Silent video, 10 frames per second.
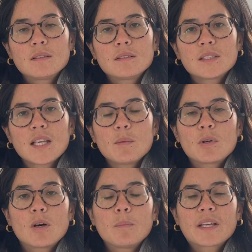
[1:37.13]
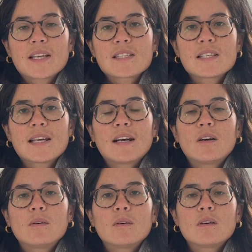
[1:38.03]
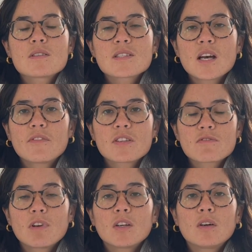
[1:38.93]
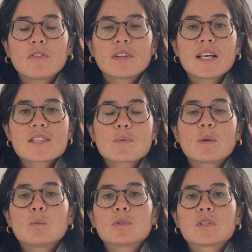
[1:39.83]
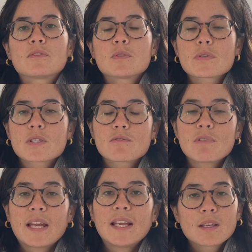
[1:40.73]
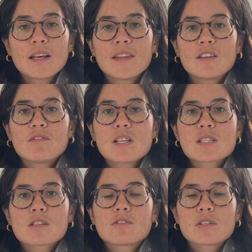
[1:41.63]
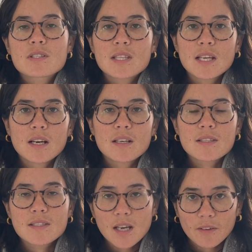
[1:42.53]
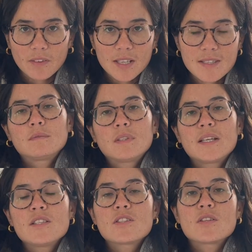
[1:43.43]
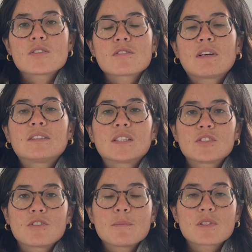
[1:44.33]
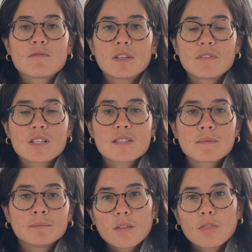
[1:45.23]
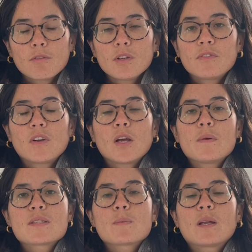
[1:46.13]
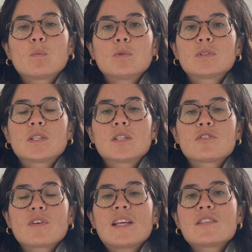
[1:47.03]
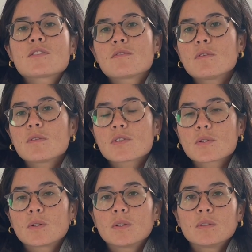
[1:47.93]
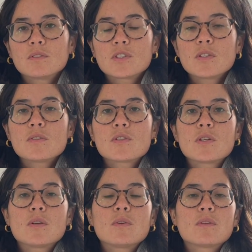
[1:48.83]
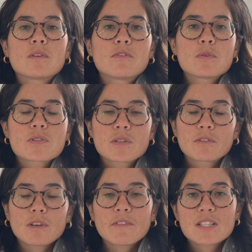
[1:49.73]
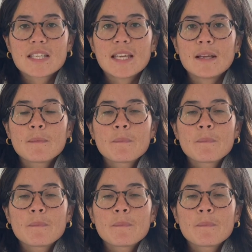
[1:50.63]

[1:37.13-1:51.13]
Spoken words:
Slightly more complicated now, surface runoff, that's when water falls as rain and then it runs across the Earth's surface into surrounding streams and rivers. Through flow is when water drains through the soil due to the force of gravity.